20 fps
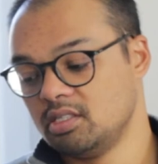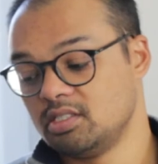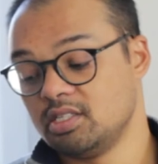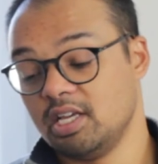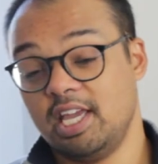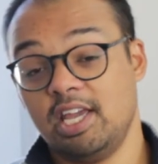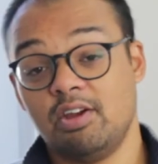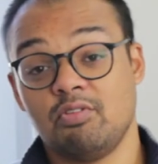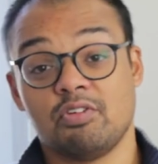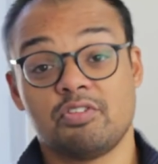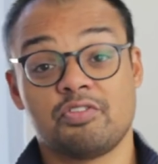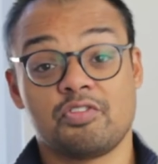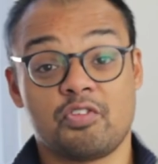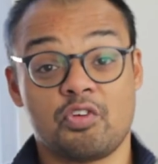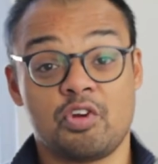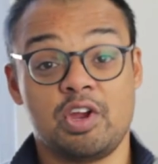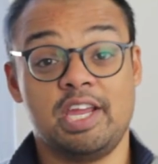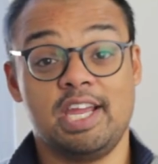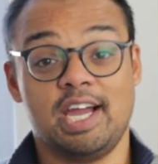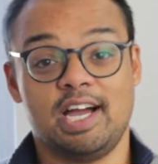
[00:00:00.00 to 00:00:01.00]
So here are
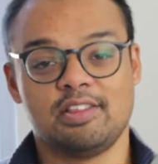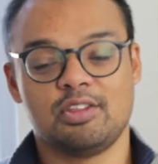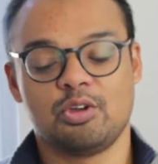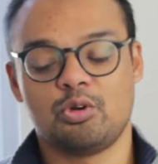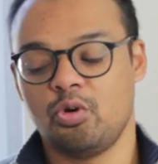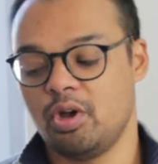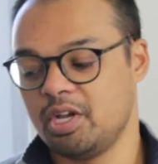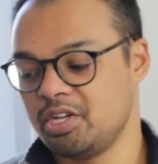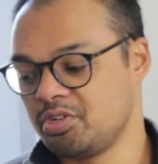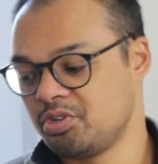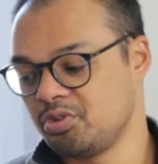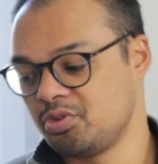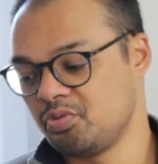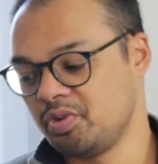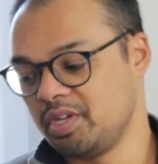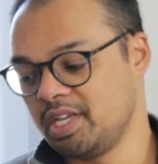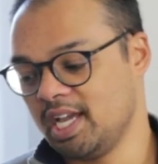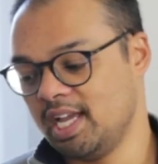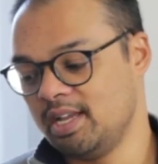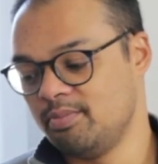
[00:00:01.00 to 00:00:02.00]
three other questions
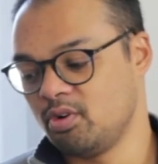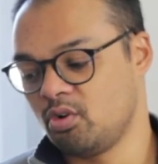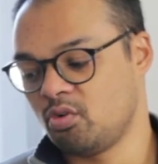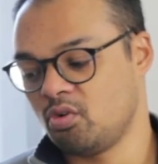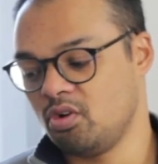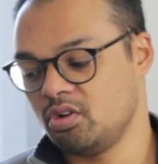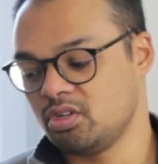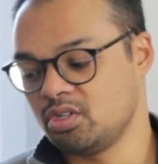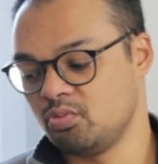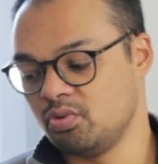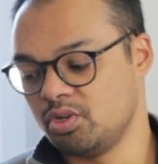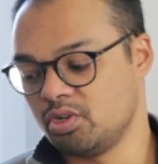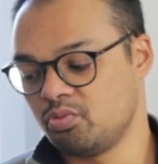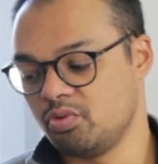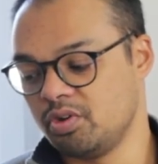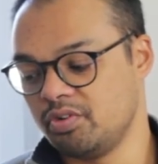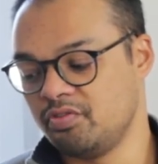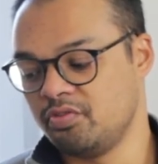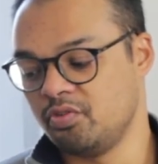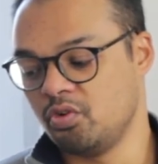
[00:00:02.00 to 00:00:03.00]
we came across which
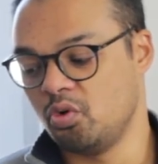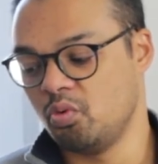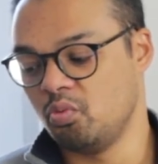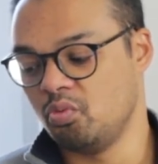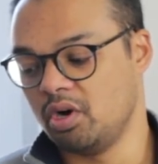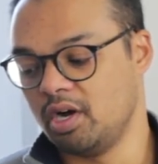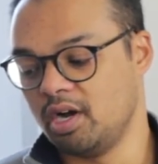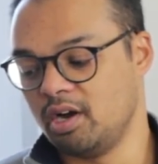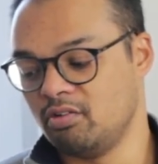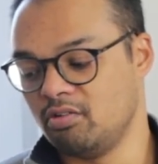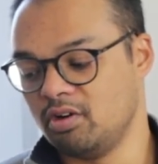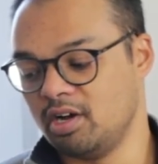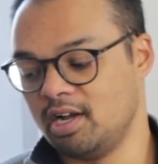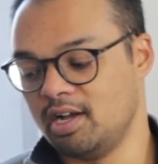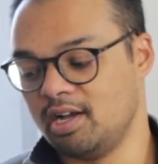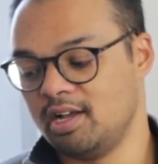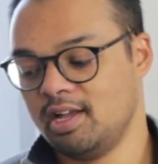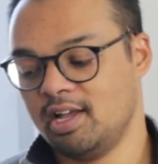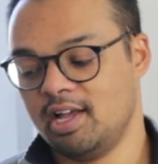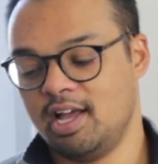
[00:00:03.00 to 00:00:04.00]
we thought were
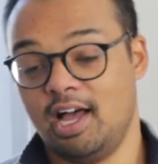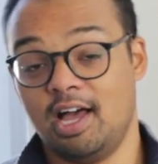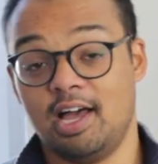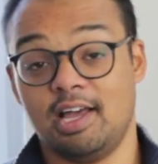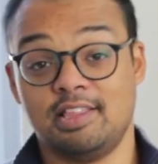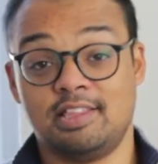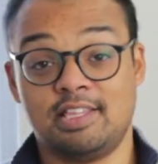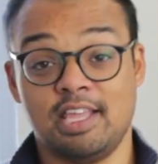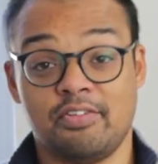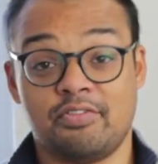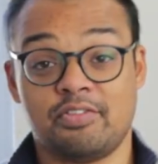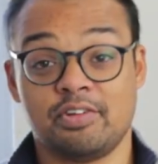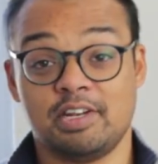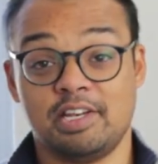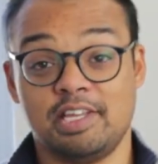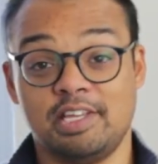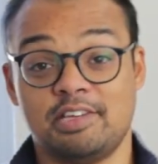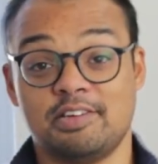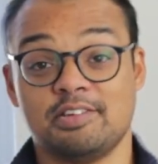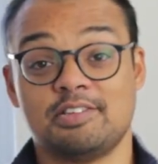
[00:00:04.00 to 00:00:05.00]
uh, uh,
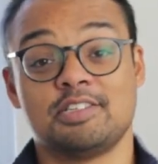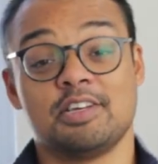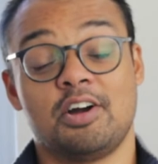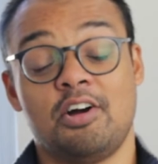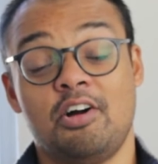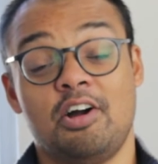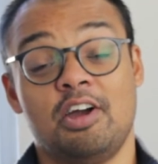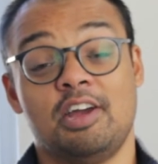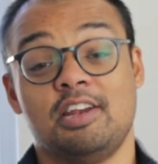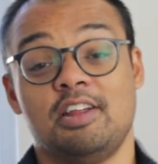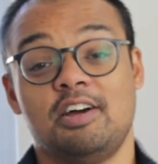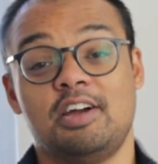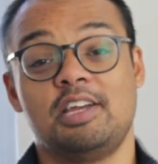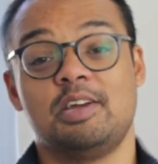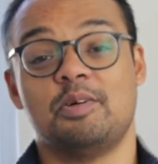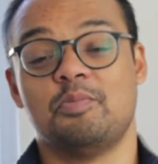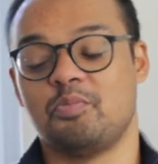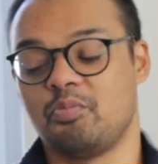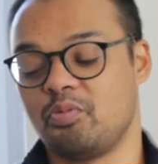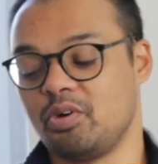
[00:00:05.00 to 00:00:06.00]
definitely good to highlight
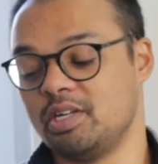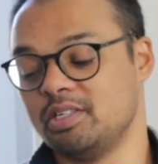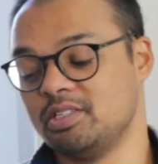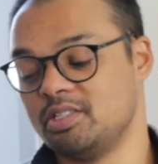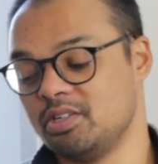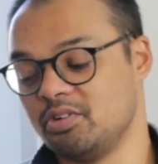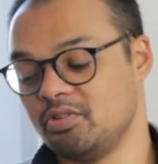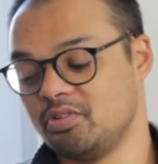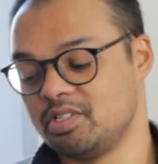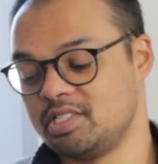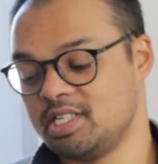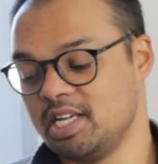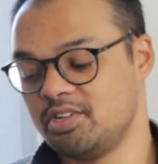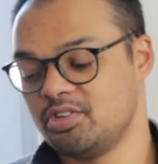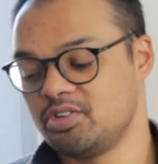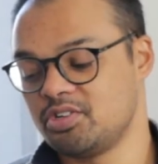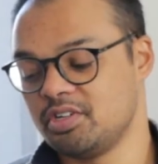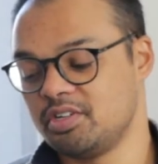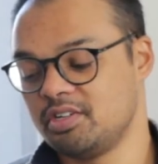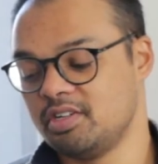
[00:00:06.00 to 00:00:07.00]
and bring to your
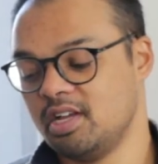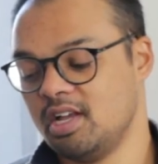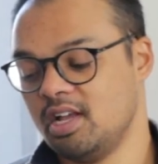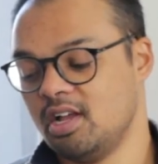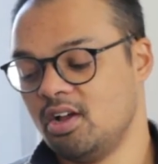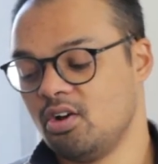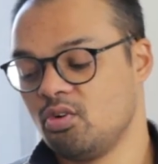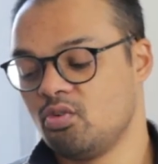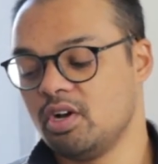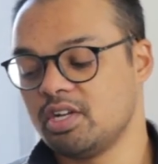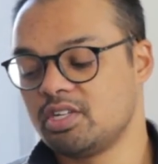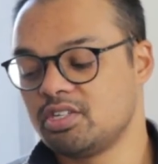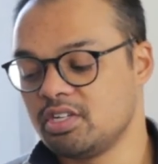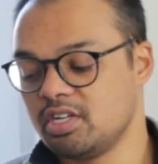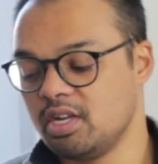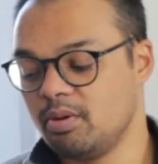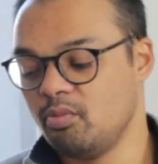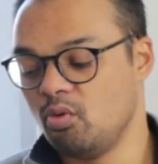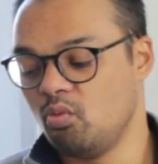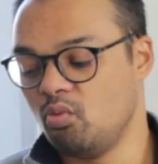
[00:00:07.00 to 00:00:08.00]
attention. Question
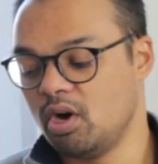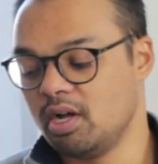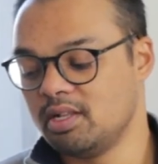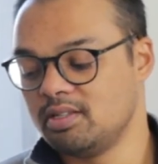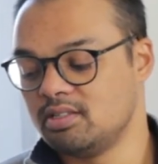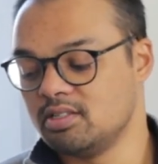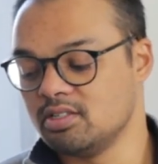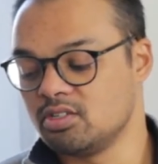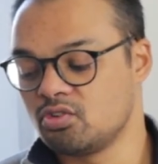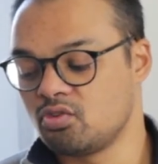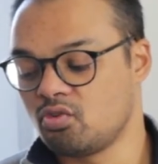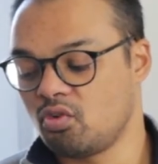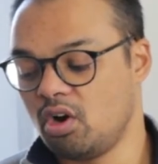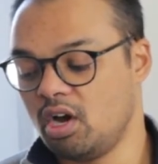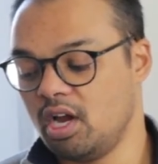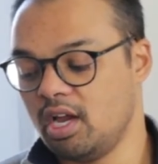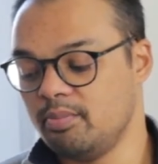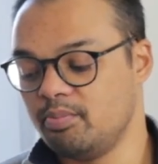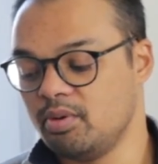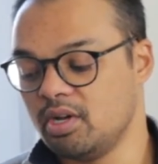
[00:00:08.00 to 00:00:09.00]
number one,
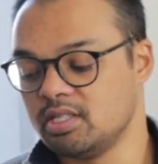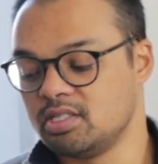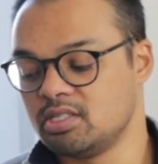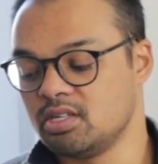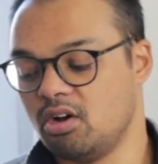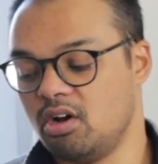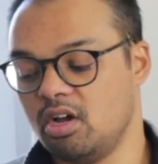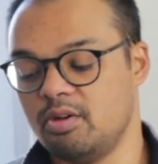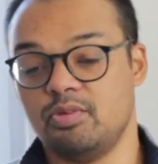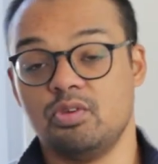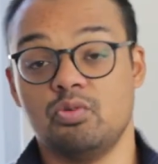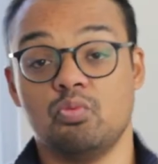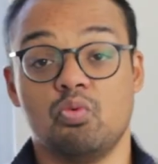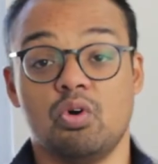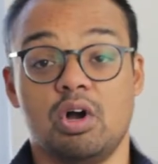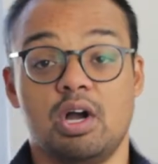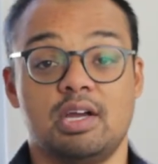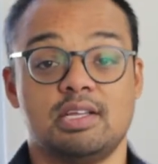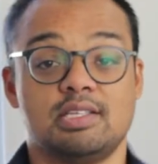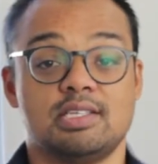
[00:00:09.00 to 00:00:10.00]
describe a time you
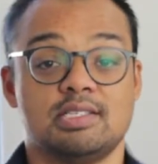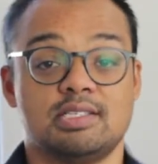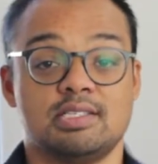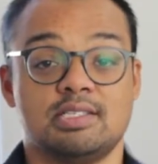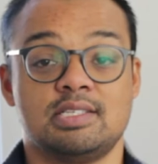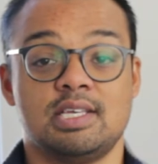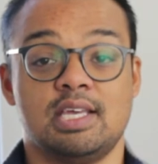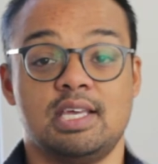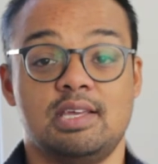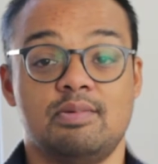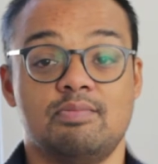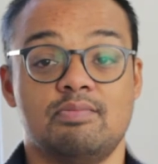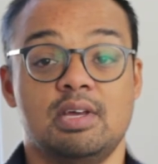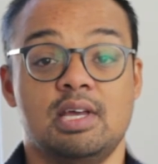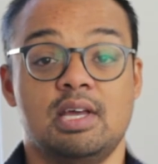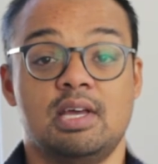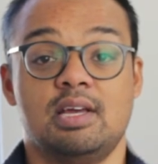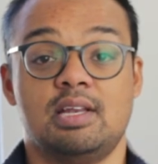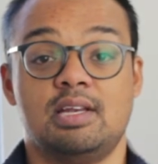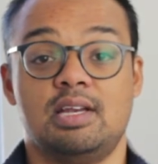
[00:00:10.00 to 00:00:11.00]
worked as a team.
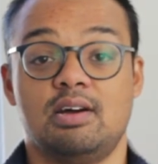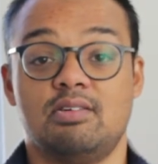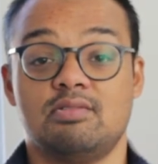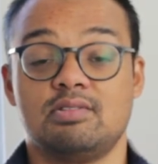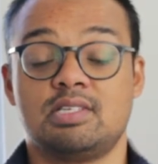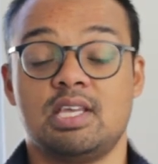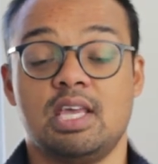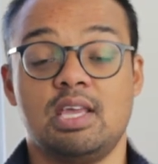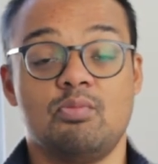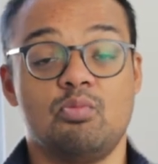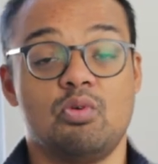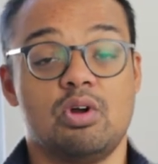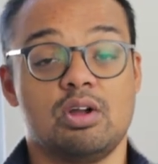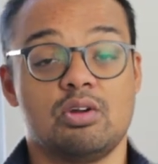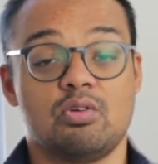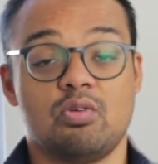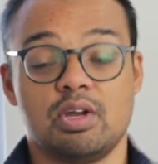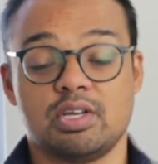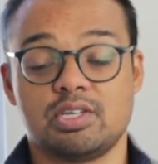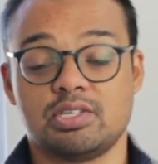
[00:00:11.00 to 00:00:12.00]
Now, teamwork
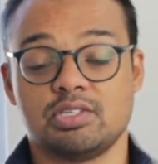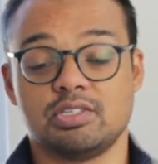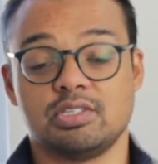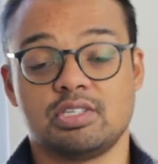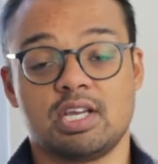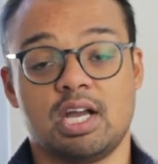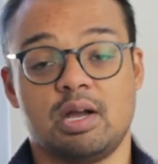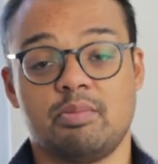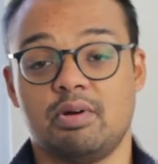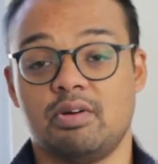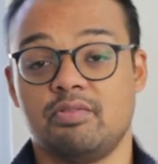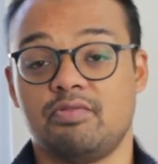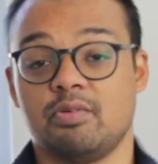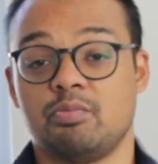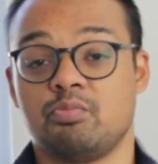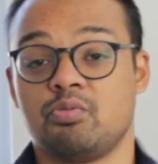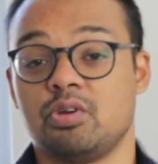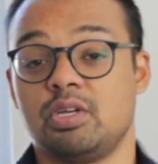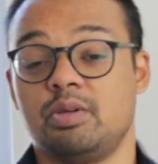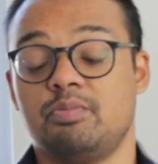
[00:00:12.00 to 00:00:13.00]
questions come up for
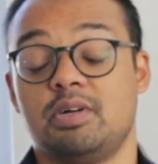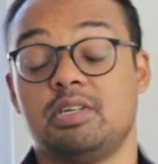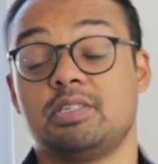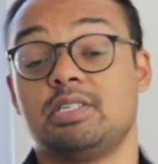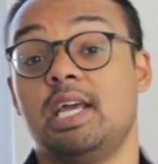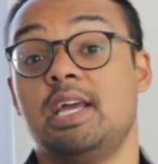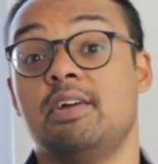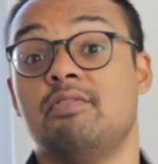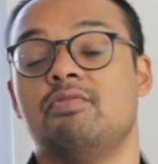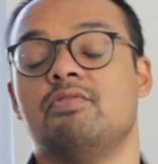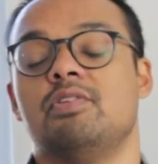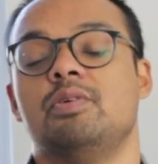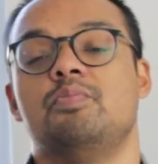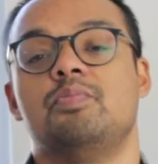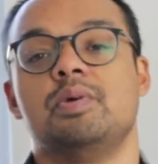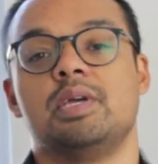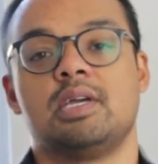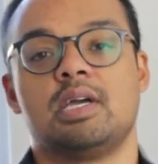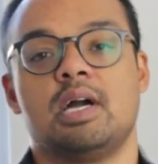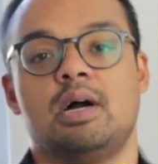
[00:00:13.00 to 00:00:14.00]
pretty much every
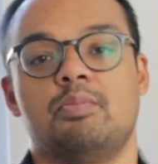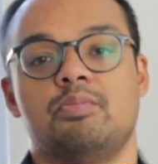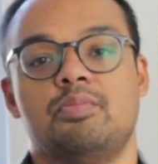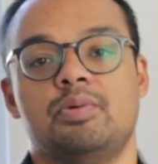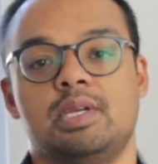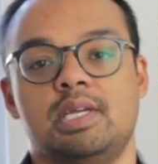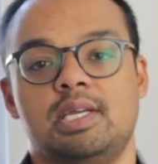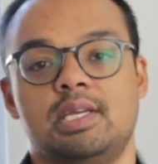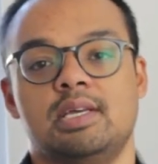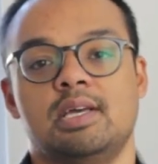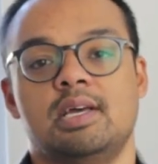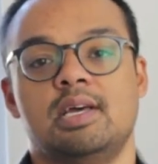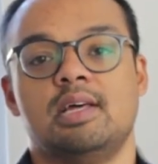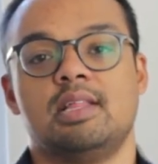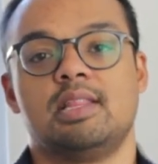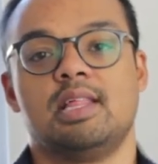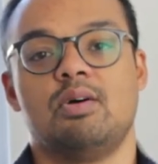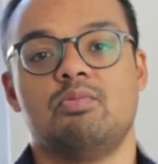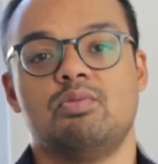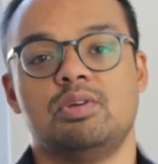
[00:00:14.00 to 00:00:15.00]
big company
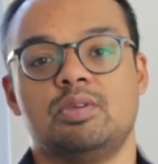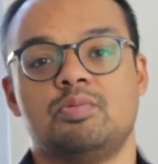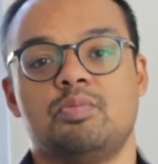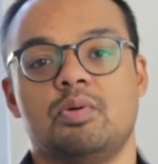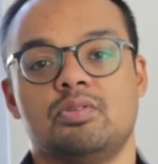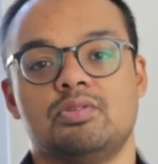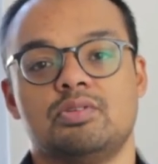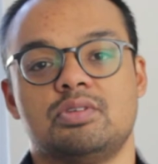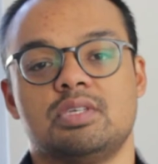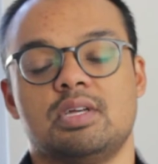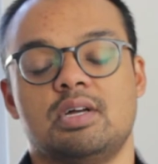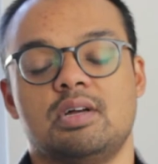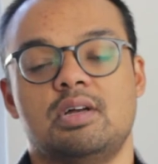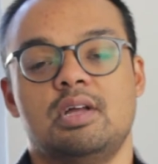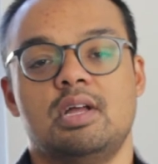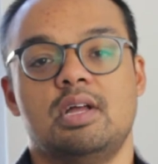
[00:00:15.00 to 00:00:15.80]
that we sponsor.